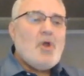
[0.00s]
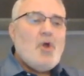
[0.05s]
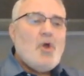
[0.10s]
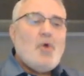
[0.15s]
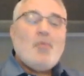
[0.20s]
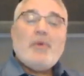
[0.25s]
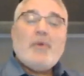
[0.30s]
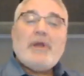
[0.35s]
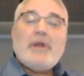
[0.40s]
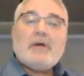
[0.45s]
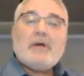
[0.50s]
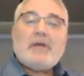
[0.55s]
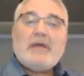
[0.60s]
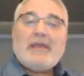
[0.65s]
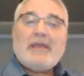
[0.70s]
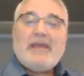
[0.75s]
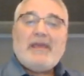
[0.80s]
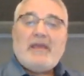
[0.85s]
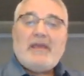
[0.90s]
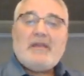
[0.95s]
We look
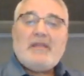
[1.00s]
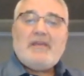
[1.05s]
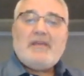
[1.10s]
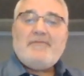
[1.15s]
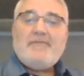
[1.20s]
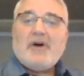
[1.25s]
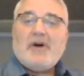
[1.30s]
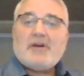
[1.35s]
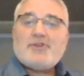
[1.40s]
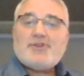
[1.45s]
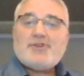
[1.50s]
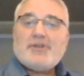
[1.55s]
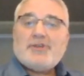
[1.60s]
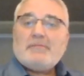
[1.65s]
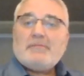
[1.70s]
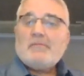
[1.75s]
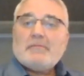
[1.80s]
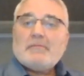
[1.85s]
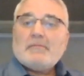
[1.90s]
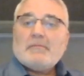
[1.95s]
at kidney function.
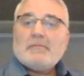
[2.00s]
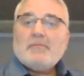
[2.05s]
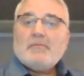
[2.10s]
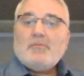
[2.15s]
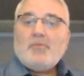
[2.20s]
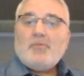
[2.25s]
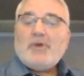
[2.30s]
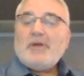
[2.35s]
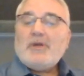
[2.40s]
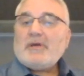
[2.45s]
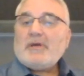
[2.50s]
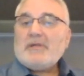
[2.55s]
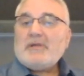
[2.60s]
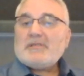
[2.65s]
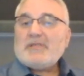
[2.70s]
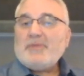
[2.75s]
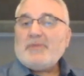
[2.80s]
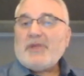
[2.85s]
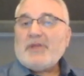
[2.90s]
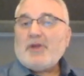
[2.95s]
We look at
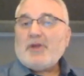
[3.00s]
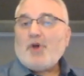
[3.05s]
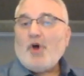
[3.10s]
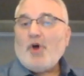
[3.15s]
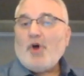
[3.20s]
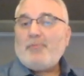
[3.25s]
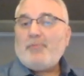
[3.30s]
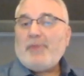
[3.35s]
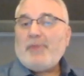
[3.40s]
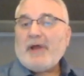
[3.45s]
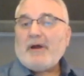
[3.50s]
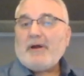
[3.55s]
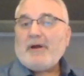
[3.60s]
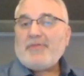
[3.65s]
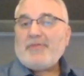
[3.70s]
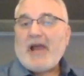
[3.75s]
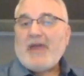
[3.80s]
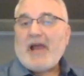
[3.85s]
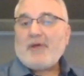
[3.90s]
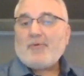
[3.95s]
something called
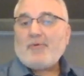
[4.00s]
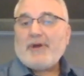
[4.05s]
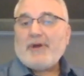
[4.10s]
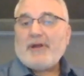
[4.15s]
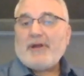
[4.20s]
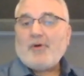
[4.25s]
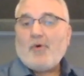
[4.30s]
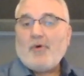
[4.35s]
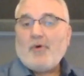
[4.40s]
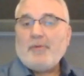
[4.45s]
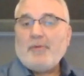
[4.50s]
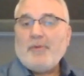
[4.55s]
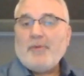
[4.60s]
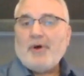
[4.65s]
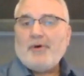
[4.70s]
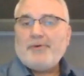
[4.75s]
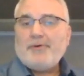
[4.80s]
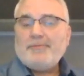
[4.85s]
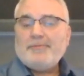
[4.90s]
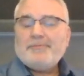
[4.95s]
parathyroid
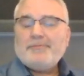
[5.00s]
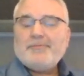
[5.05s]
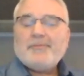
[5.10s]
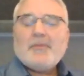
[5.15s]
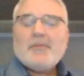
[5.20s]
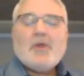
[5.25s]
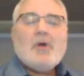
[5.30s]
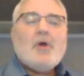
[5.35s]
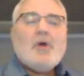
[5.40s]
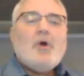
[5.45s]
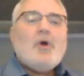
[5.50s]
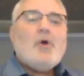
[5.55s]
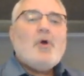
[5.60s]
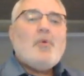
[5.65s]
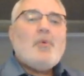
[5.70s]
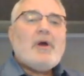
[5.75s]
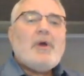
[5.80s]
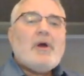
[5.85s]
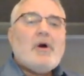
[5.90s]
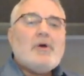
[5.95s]
hormone.
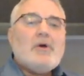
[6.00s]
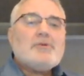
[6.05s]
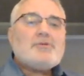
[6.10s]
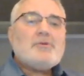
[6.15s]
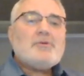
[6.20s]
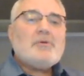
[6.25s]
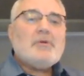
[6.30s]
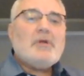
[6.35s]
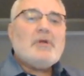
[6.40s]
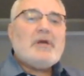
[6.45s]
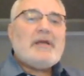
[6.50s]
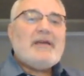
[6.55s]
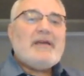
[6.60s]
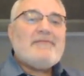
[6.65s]
We also look at